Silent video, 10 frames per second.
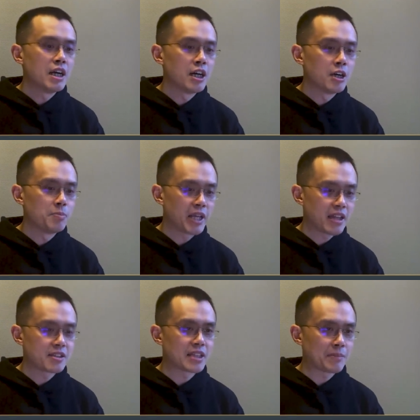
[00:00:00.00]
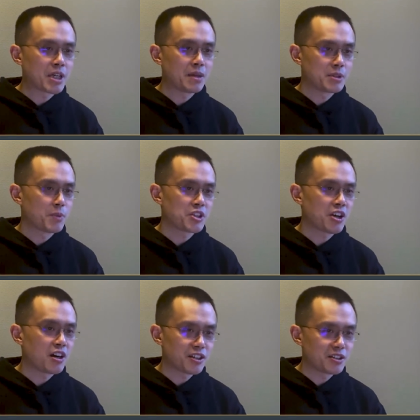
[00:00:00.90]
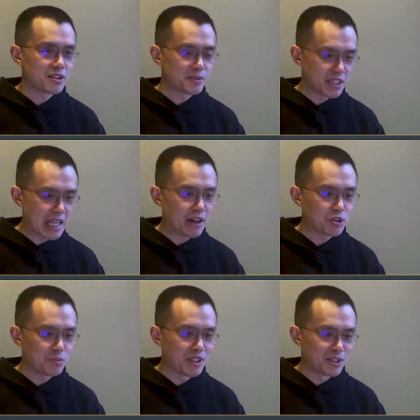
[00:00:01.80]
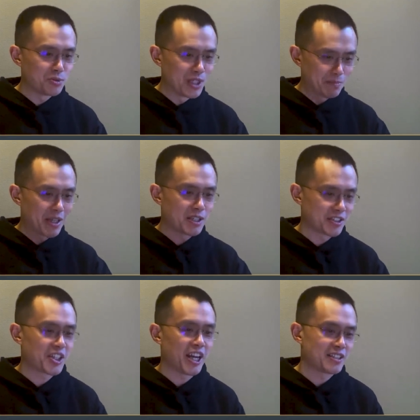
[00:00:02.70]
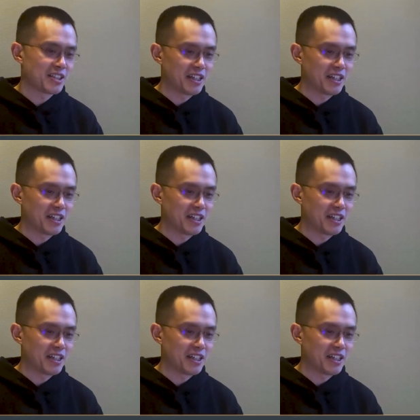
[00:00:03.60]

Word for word: but at the same time, it's much harder now to be the really big exchange.